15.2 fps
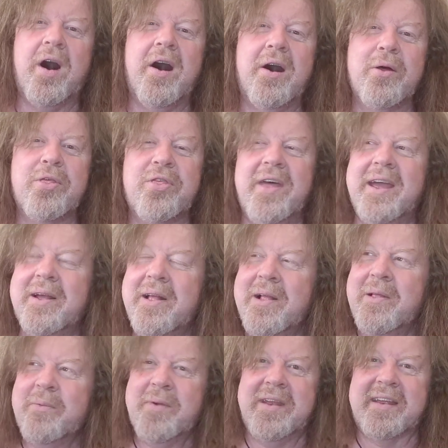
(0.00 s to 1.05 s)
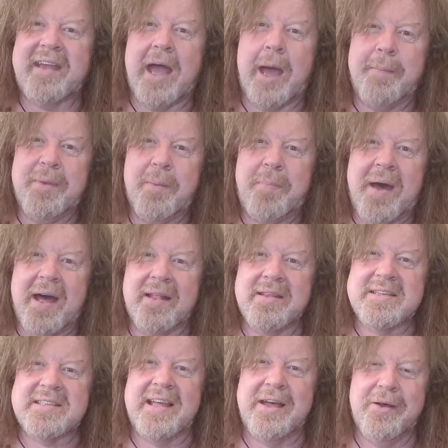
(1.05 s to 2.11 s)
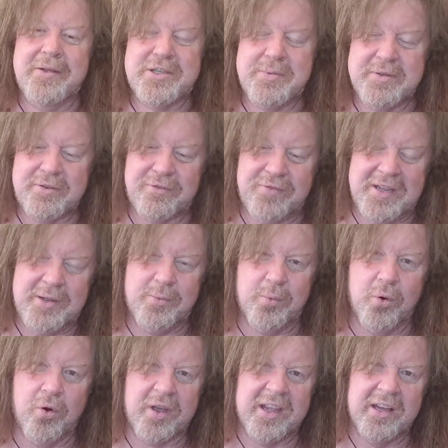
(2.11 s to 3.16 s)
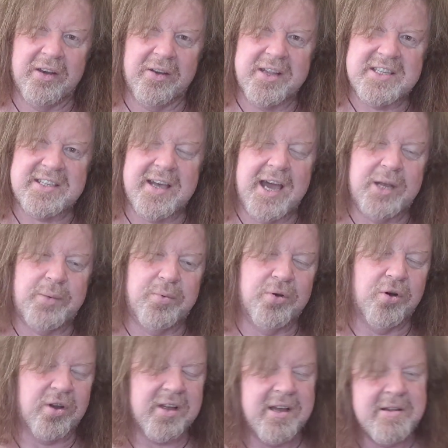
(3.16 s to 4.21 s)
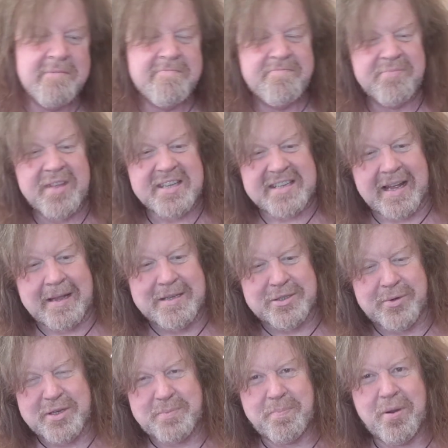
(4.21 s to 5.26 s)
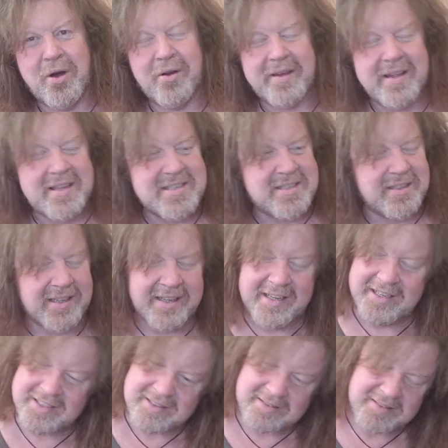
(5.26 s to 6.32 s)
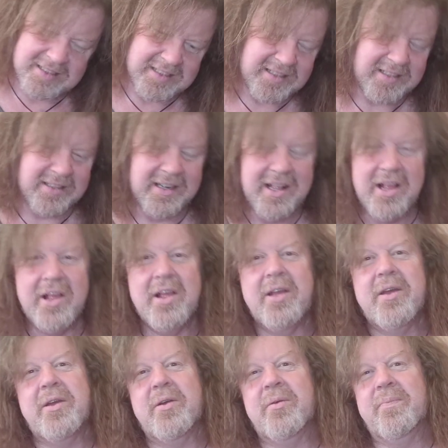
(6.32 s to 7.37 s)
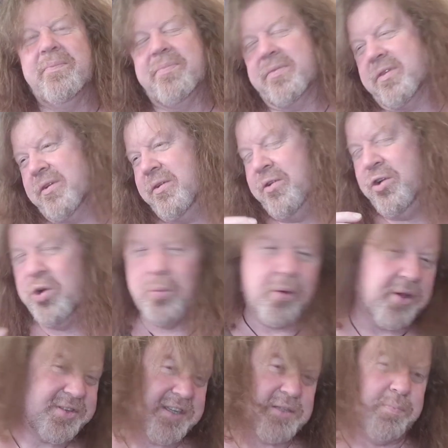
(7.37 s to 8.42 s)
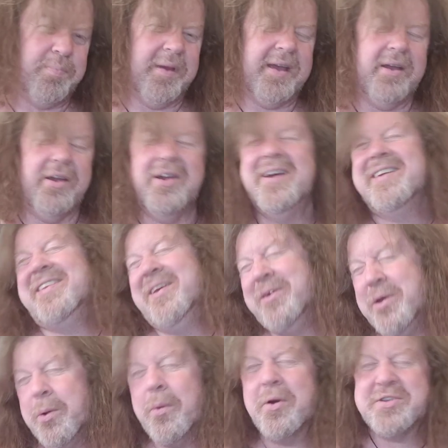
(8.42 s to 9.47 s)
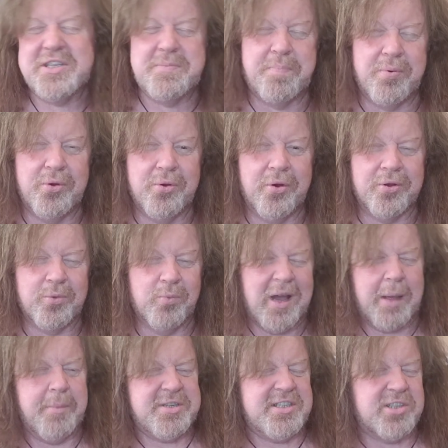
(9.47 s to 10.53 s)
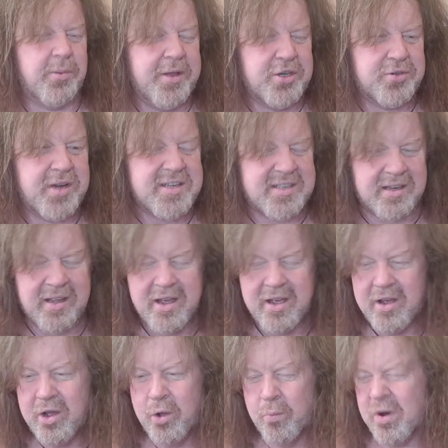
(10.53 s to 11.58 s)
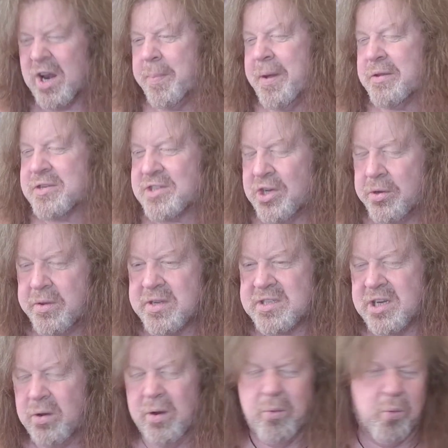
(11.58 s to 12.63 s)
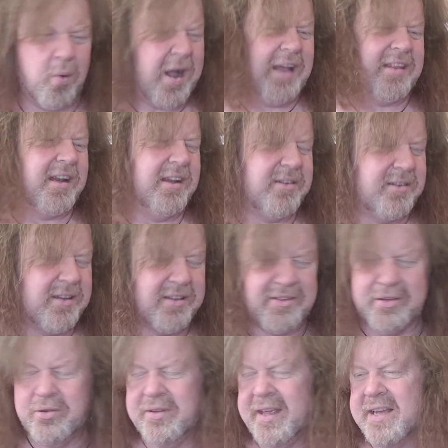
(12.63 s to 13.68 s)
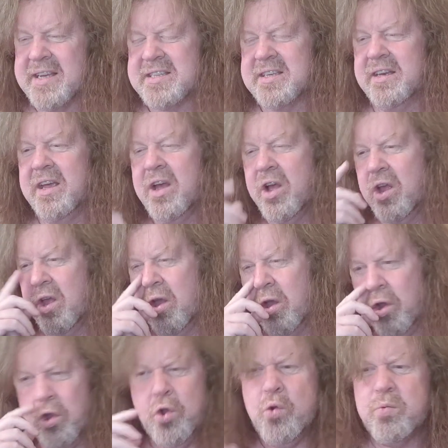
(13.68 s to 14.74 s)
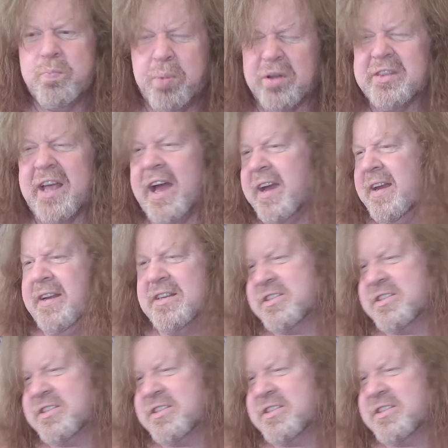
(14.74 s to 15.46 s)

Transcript: noir thing where the camera pans down to his feet walking on the sidewalk. His hands are in his pockets. And like he's, you know, who was this bit? Who was this broad? Why was she so interested? What about so-and-so, and why did it do this, and who put that